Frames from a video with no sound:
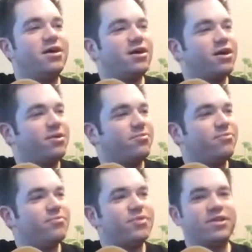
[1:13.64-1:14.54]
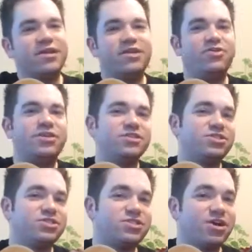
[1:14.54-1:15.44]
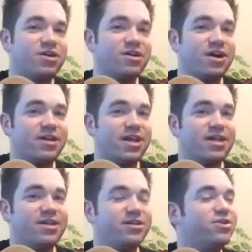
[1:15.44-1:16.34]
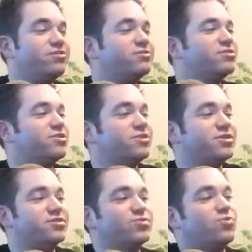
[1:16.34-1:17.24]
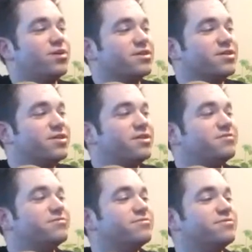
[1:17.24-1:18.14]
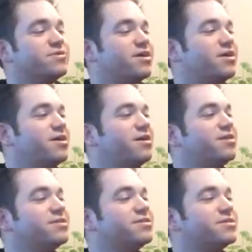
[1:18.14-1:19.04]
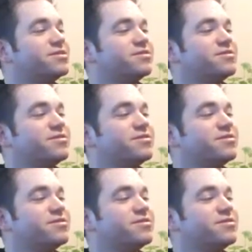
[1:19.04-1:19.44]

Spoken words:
Now you can start on any note. So here's one key. Let's see.